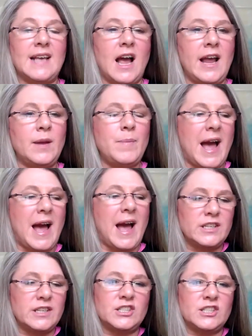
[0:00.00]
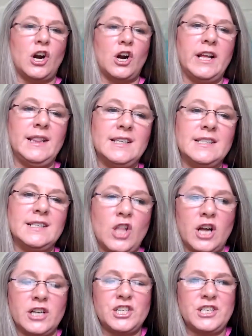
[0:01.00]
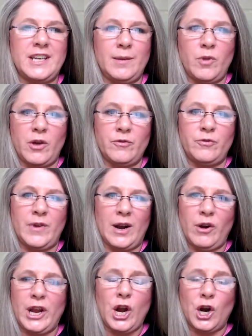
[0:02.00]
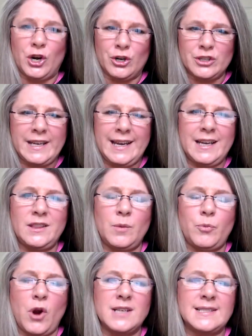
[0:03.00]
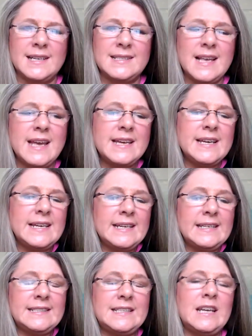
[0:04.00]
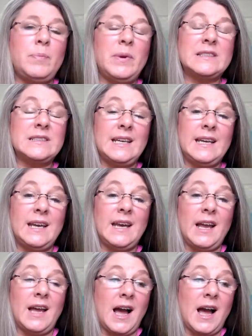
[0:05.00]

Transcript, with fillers: I am actually starting this launch team very early in the process. Typically,